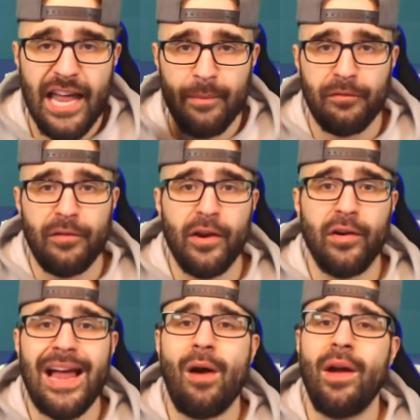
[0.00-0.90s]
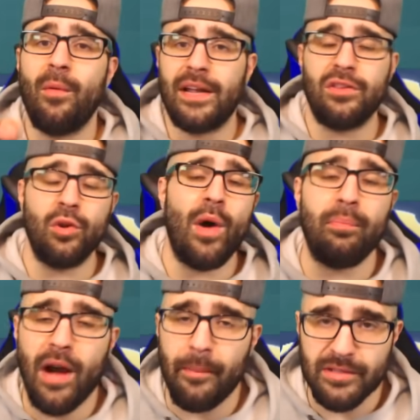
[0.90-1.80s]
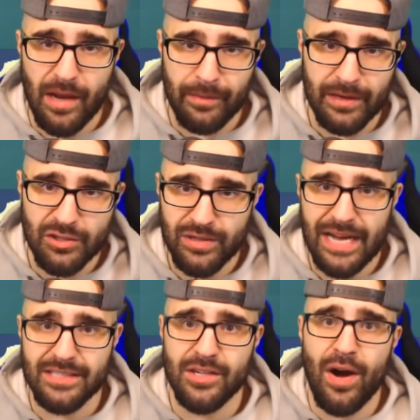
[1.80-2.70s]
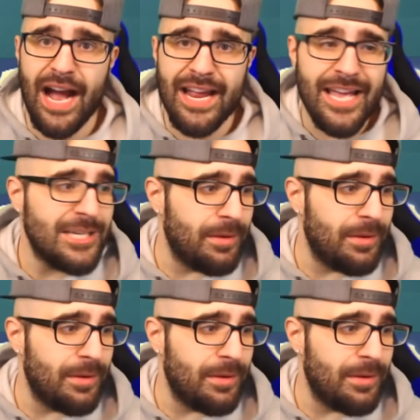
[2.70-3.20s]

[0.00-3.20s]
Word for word: and I'm going to figure it out, and when I do, I promise you I'm going to let you guys know, all right?